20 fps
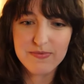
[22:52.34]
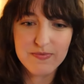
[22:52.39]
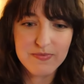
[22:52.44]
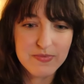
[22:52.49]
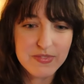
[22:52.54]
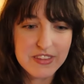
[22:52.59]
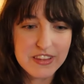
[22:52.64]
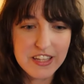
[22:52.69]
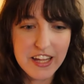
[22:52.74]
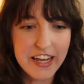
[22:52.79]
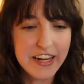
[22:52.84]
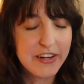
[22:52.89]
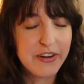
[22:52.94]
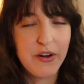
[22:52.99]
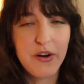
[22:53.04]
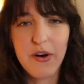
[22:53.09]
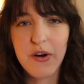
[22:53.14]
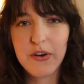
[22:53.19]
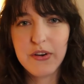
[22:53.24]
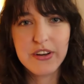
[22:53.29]

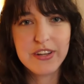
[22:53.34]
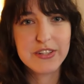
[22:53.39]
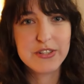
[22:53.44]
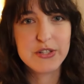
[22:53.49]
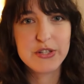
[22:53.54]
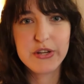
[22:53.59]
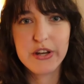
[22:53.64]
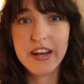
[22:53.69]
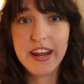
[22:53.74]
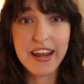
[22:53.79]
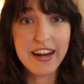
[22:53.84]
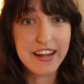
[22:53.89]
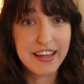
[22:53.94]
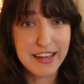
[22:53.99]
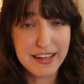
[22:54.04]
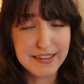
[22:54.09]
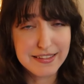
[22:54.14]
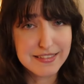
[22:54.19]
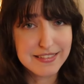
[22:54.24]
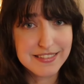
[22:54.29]
light-hearted
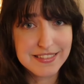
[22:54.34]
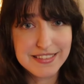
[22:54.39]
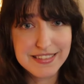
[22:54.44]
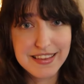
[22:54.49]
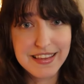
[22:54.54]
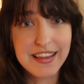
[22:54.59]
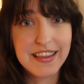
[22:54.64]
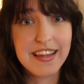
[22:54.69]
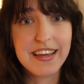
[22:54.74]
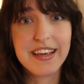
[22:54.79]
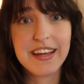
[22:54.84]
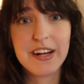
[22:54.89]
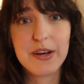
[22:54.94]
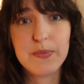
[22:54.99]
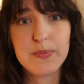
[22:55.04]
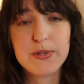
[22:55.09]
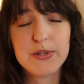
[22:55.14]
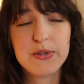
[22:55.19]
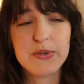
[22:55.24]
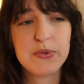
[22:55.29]
shenanigans that they get
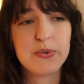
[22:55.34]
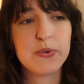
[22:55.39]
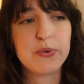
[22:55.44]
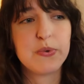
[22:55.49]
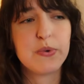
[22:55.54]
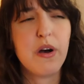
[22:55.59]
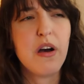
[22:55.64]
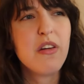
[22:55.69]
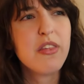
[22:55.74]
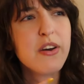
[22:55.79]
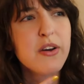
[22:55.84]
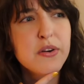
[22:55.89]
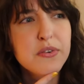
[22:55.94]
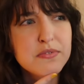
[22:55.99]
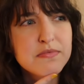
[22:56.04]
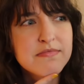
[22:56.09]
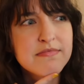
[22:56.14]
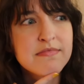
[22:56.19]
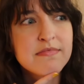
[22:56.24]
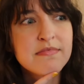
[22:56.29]
up to. Although,
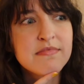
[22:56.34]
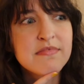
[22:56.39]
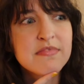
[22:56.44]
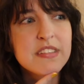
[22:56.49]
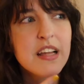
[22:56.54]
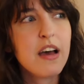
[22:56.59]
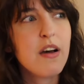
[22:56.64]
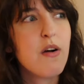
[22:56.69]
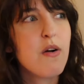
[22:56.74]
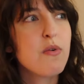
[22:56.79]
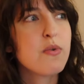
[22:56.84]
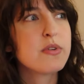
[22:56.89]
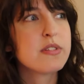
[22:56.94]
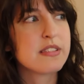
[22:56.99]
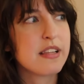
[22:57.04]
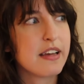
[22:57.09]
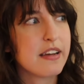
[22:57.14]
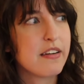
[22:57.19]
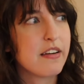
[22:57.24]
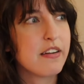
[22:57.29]
not always
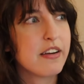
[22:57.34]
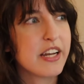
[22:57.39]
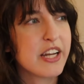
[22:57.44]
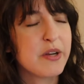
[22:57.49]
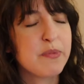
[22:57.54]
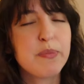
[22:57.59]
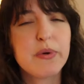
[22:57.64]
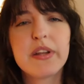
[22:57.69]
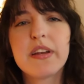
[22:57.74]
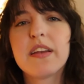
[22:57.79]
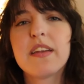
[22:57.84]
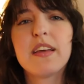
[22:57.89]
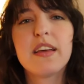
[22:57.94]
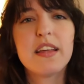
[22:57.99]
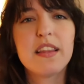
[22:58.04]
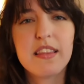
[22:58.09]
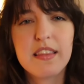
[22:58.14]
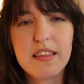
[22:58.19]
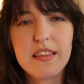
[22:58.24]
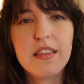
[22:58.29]
lighthearted, but
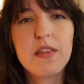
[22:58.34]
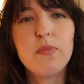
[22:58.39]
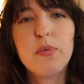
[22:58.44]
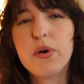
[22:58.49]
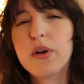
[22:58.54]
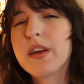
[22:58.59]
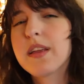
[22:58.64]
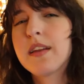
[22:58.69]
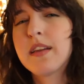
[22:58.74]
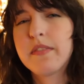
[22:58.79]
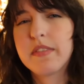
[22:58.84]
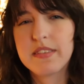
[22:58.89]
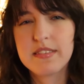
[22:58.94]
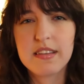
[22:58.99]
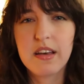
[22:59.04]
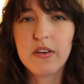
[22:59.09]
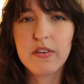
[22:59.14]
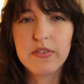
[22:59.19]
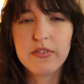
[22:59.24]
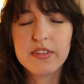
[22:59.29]
the book in and of
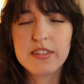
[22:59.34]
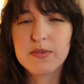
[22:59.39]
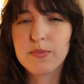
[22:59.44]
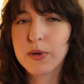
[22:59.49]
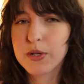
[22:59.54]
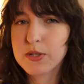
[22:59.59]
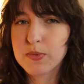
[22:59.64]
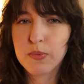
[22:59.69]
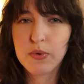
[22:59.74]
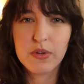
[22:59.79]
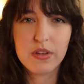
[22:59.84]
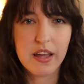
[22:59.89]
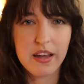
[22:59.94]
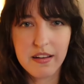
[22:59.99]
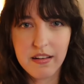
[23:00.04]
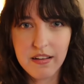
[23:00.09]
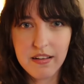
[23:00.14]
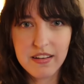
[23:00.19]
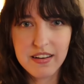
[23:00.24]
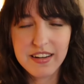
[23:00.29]
itself is much more
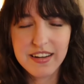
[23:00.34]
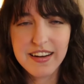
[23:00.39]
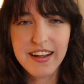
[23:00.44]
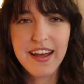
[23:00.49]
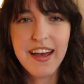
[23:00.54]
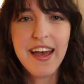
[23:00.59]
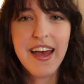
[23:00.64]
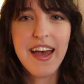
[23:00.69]
lighthearted.